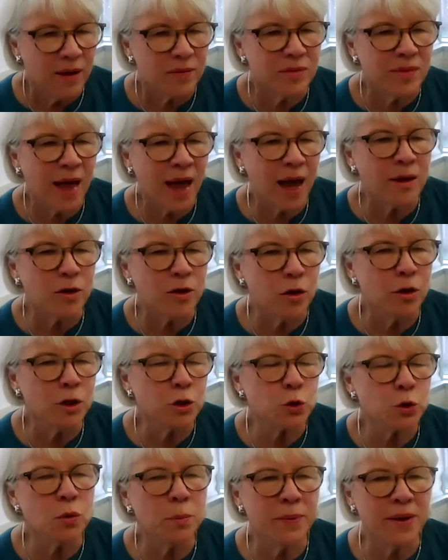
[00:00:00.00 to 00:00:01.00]
That
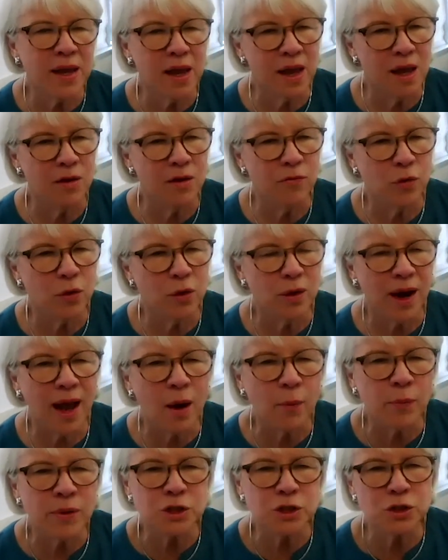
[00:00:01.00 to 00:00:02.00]
usual behavior,
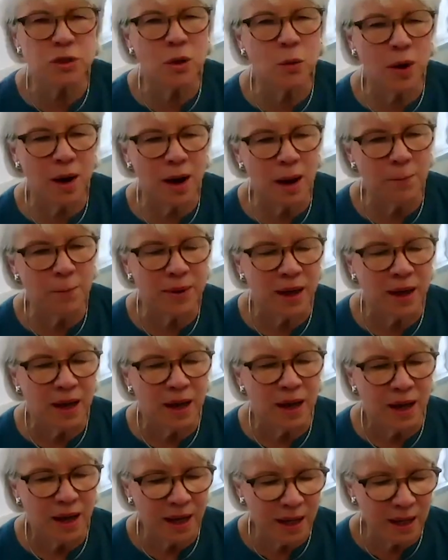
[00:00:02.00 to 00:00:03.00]
how we show up,
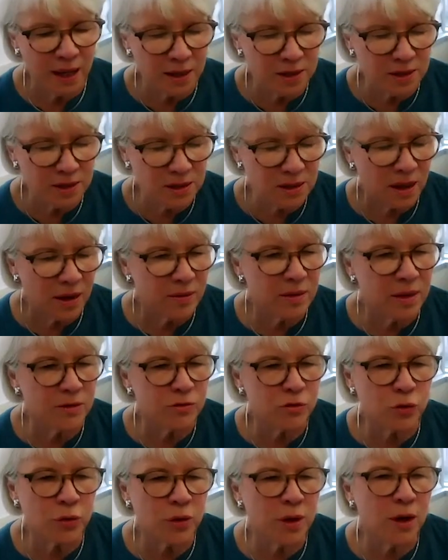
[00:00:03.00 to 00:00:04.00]
is
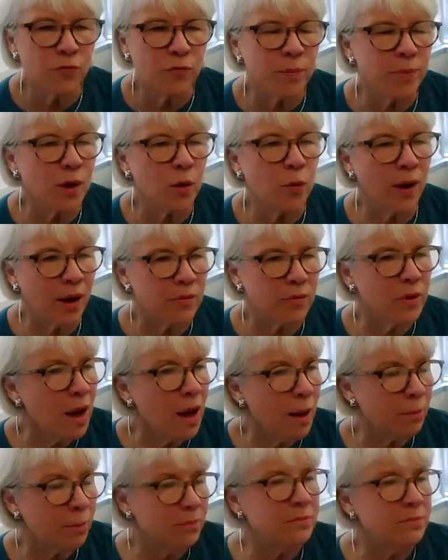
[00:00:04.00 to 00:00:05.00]
the tree from the ground
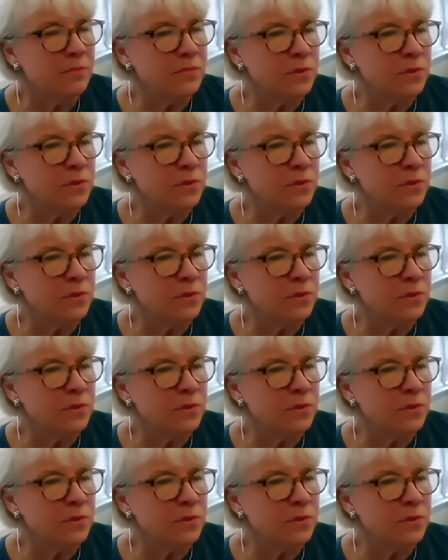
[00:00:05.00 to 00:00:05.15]
up.